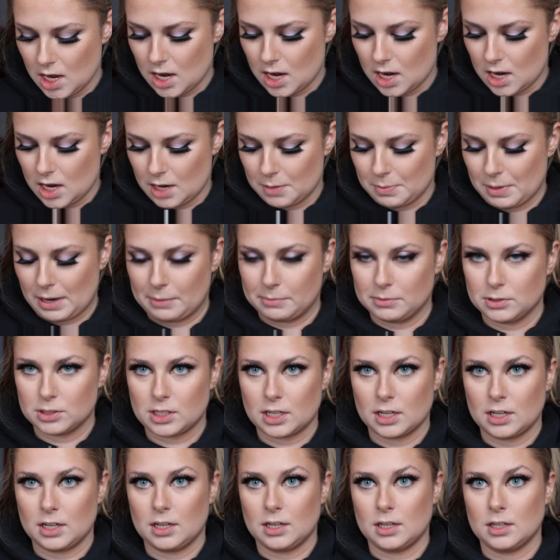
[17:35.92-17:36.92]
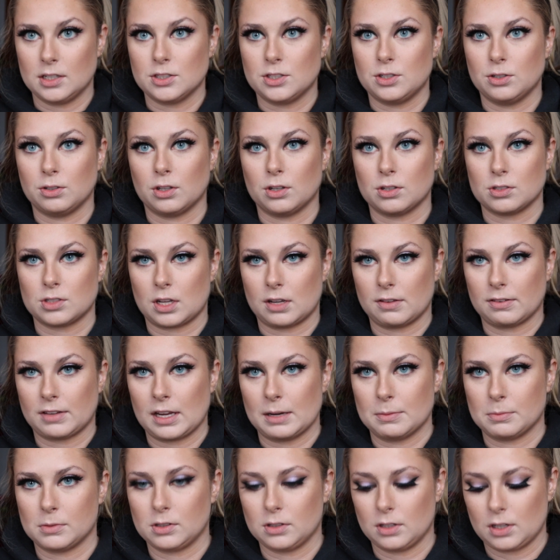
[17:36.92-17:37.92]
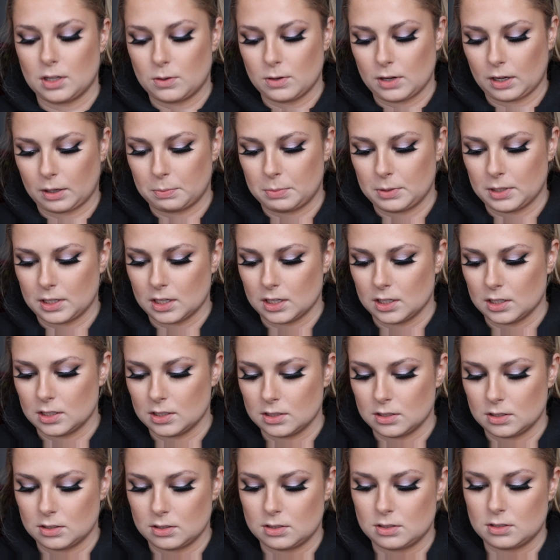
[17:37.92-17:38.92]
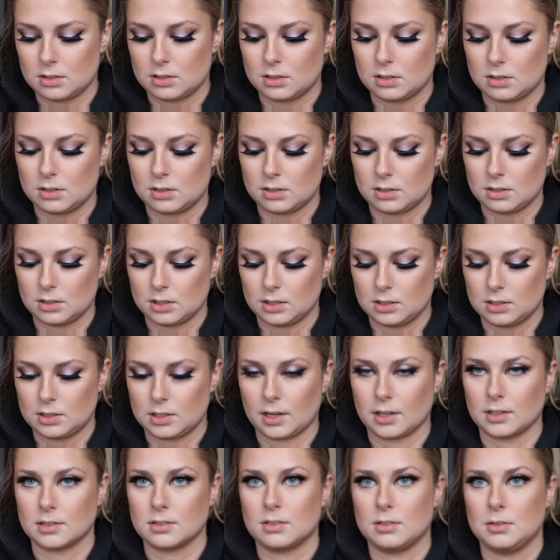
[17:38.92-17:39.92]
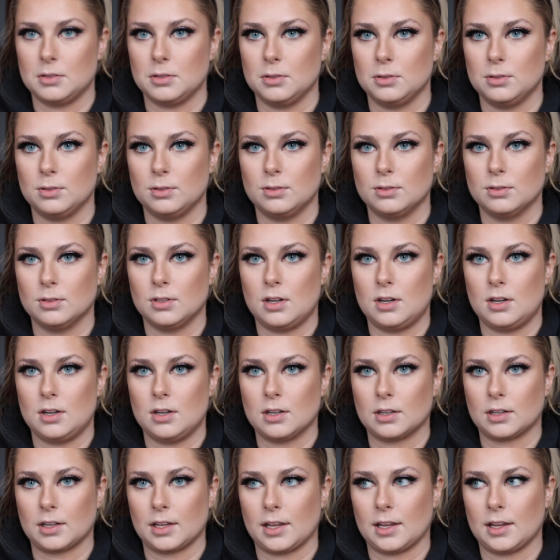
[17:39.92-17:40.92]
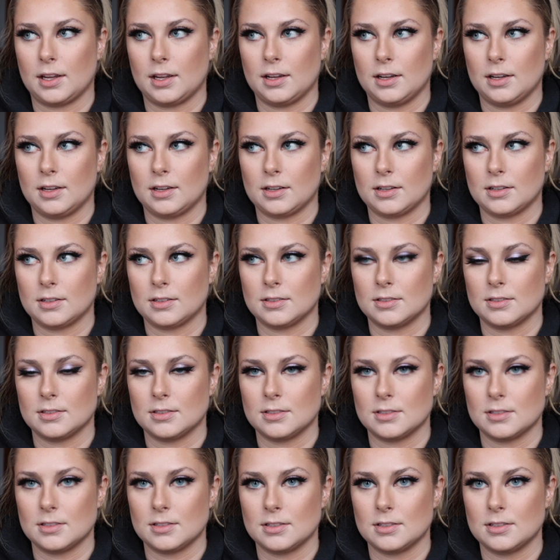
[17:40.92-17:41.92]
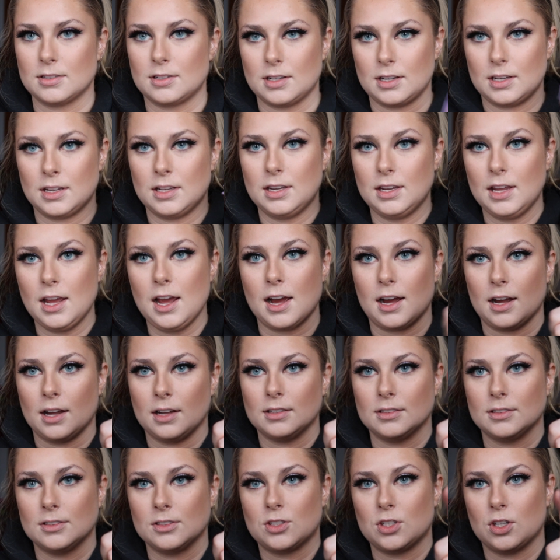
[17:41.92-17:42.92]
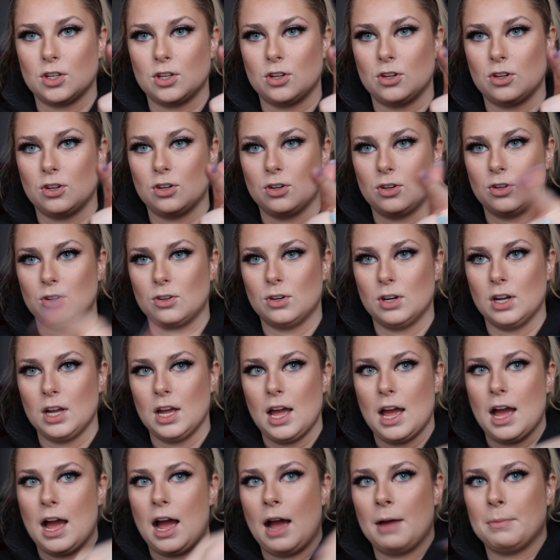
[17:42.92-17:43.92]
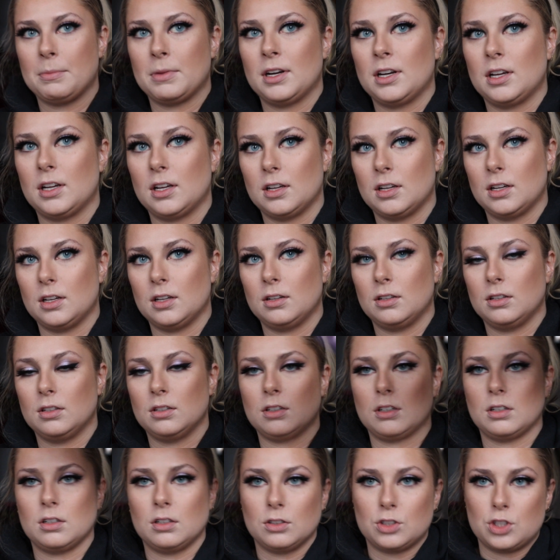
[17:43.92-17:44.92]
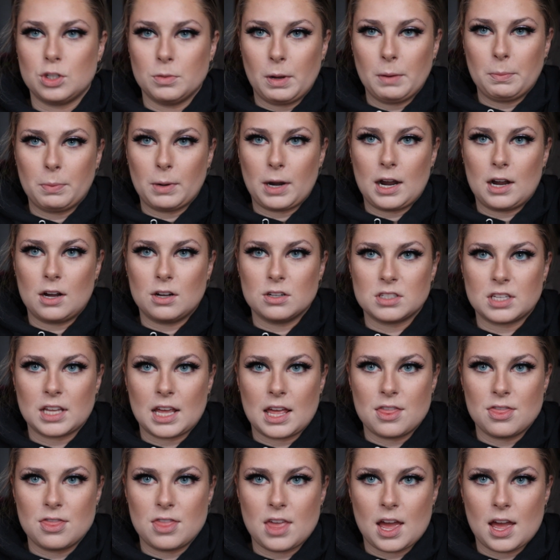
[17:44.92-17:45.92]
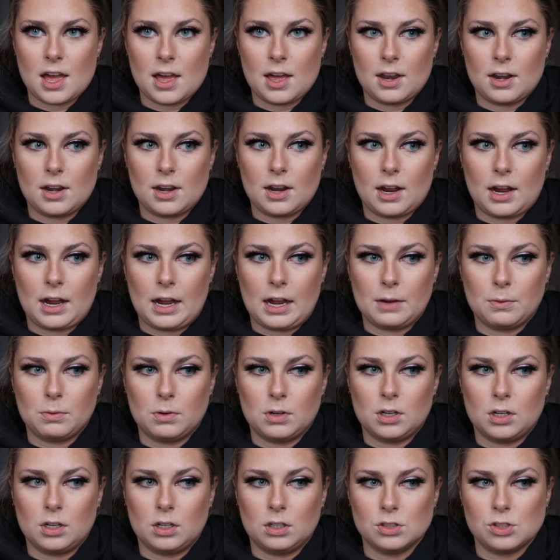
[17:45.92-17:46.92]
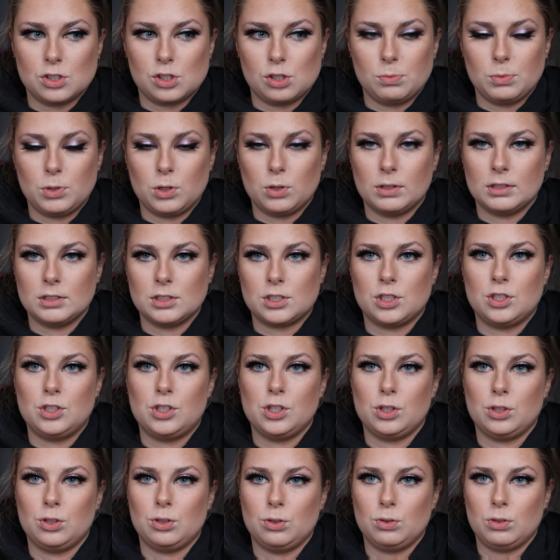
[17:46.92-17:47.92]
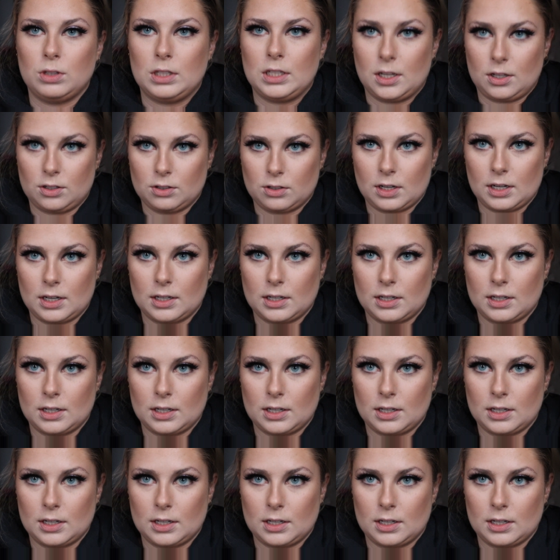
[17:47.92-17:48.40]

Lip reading: I'm just gonna do those off camera really quick because it takes too long, and yeah. So I'm gonna do my brows and then I will zoom you in to do the under